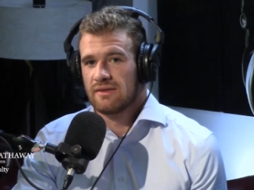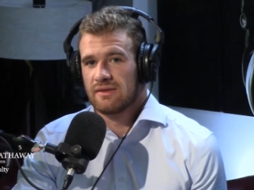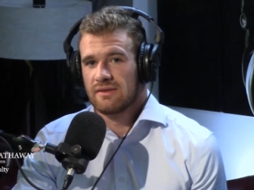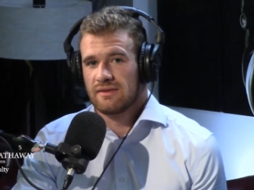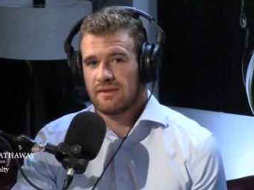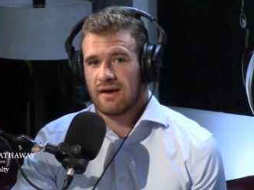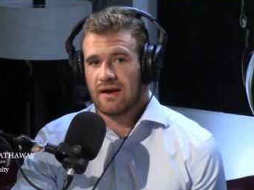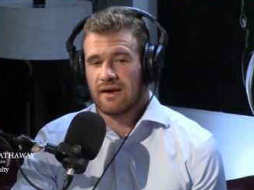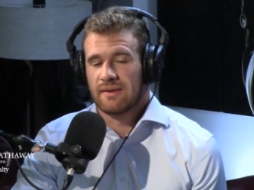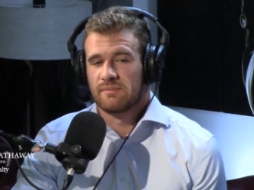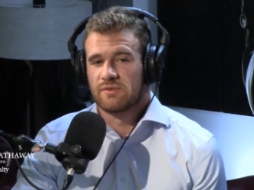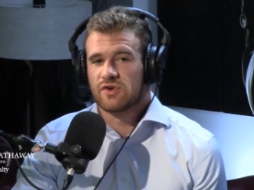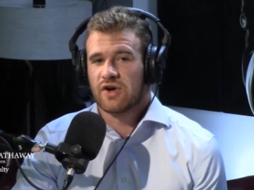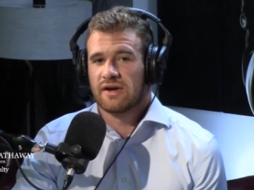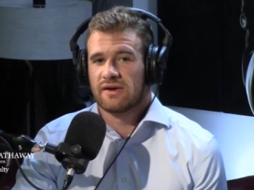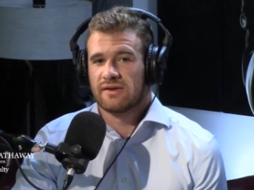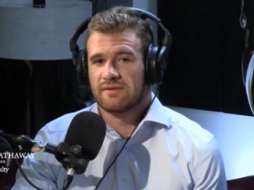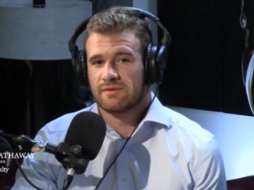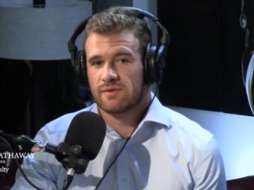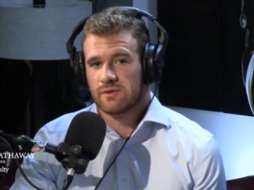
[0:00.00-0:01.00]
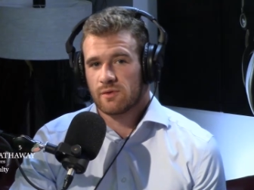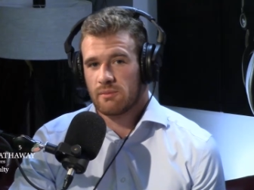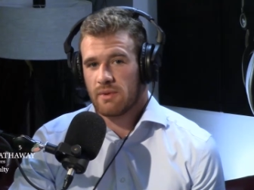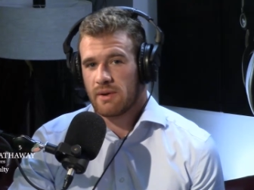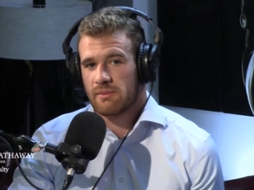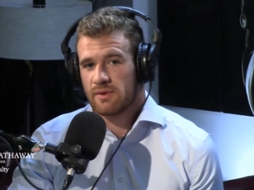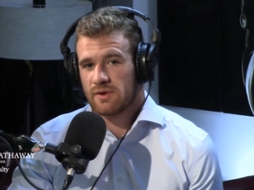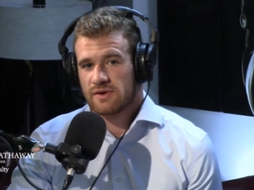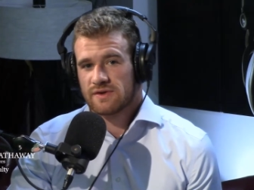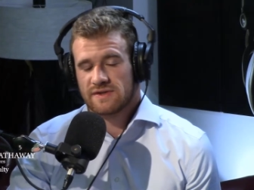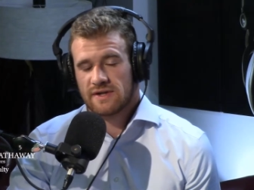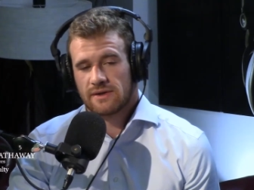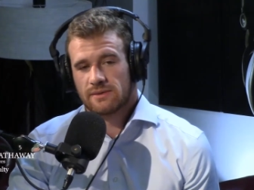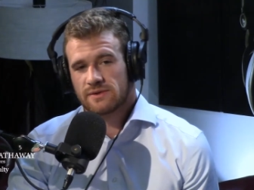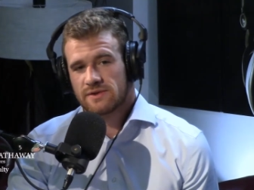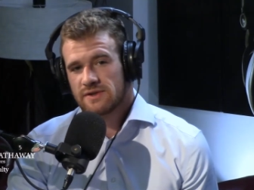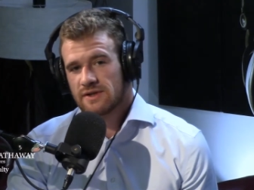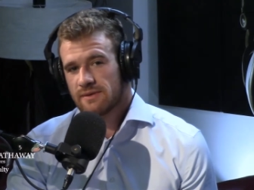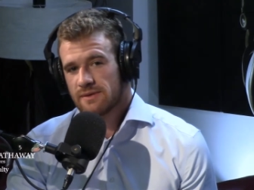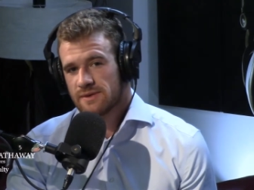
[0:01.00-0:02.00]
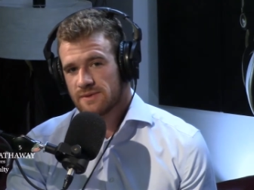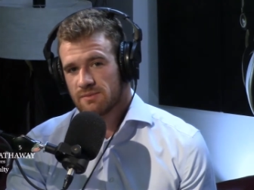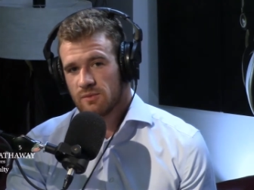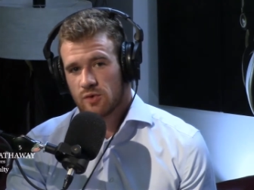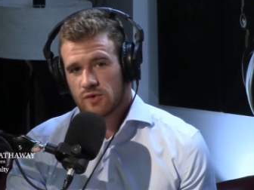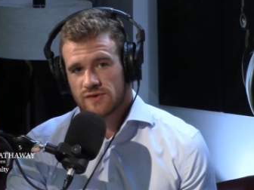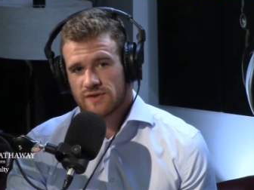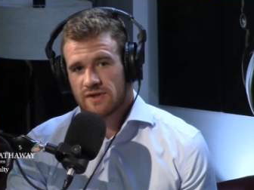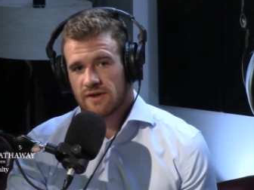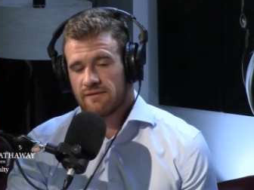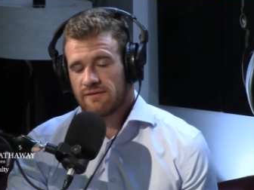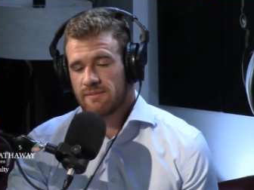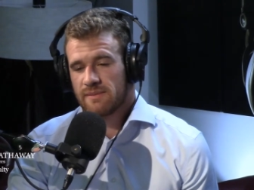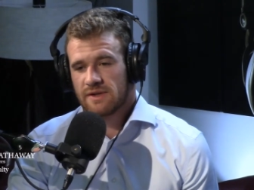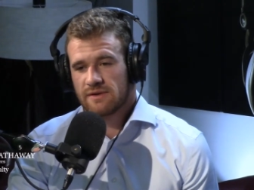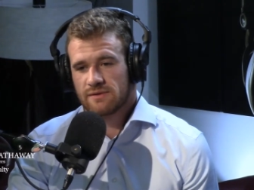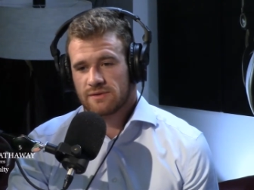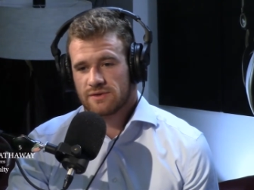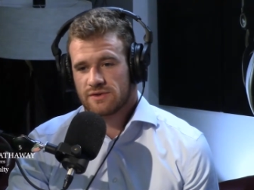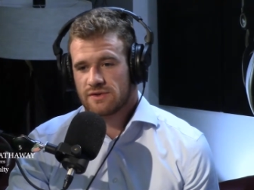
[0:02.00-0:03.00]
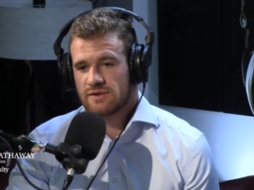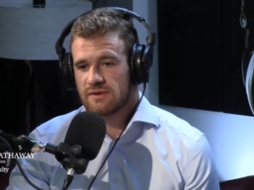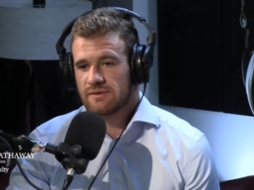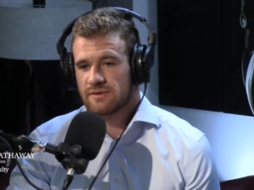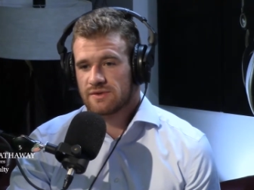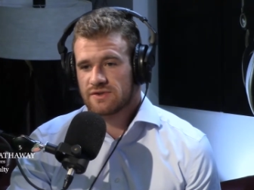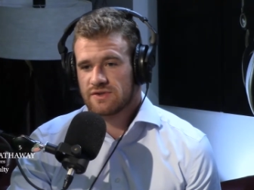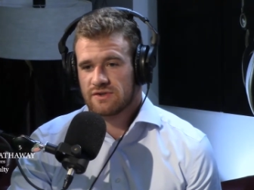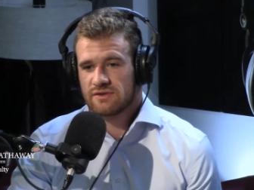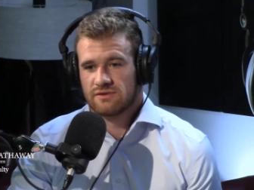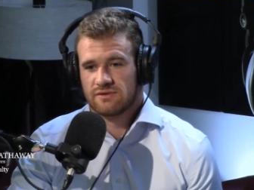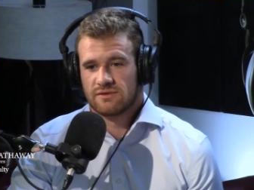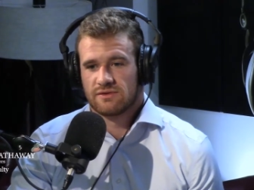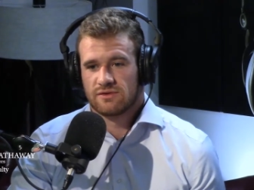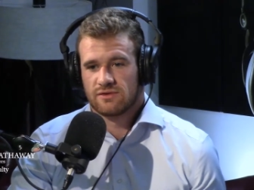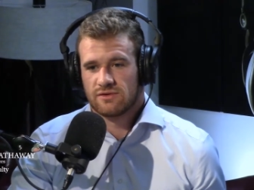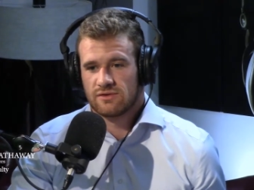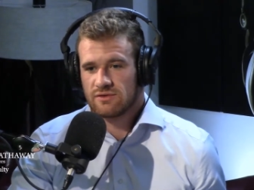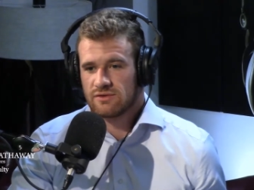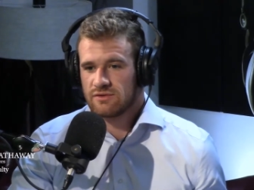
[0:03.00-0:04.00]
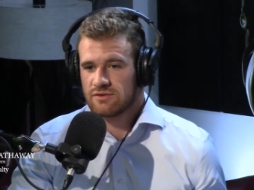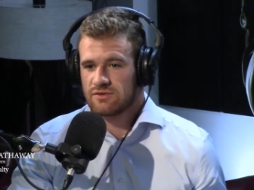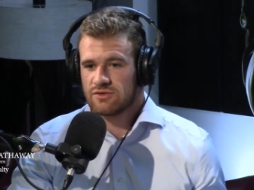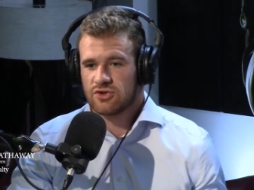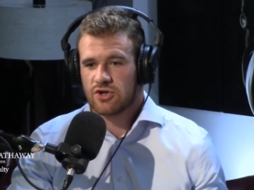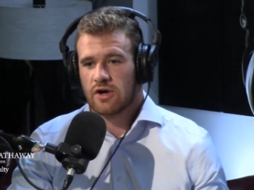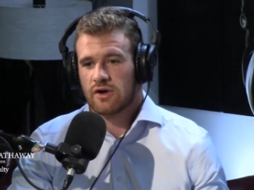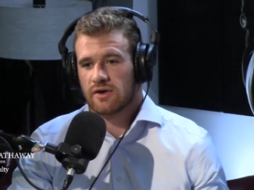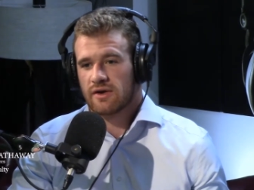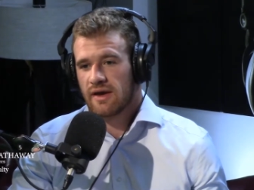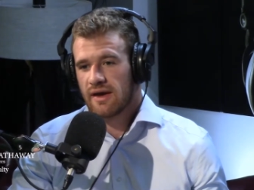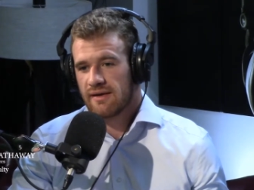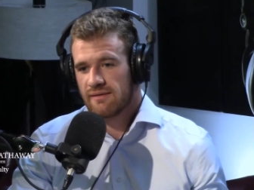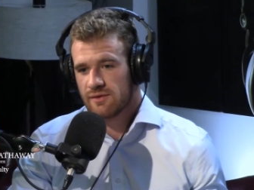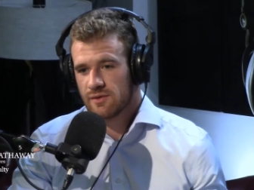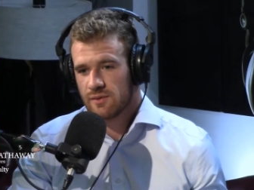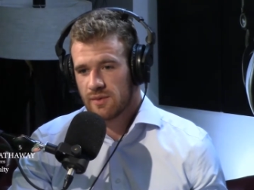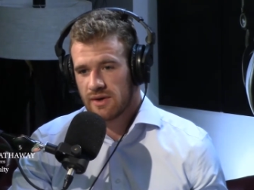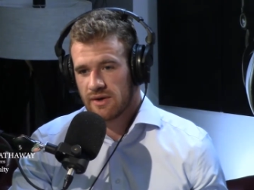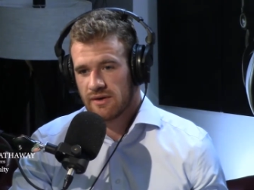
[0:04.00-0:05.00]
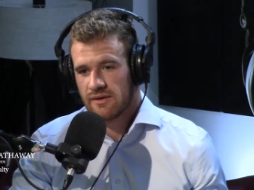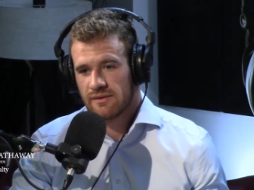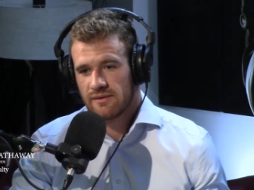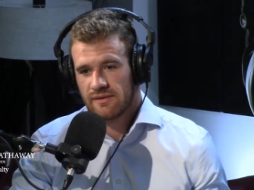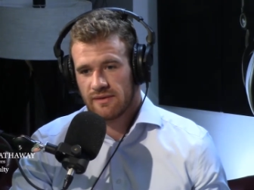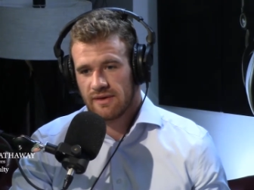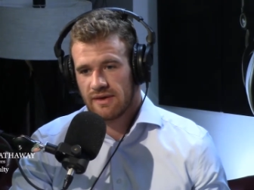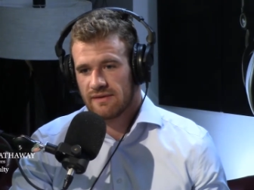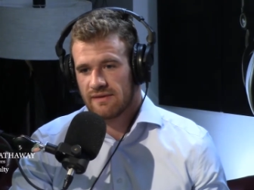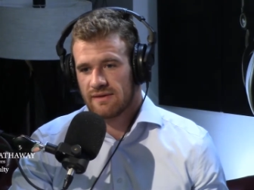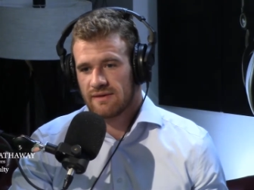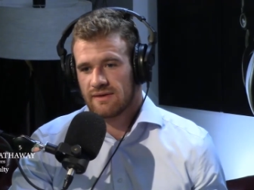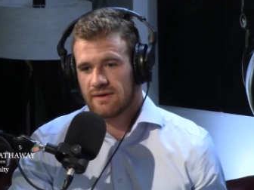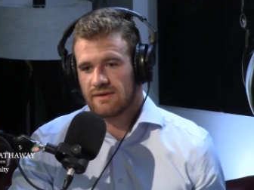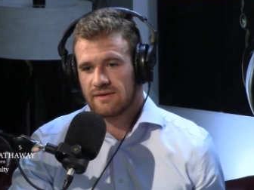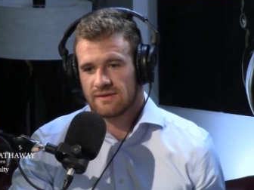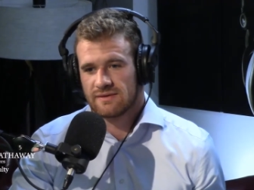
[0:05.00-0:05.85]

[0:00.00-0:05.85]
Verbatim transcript: I'm trying to even remember because there was there was more stuff. I mean, there was there was junk everywhere. I, I was going to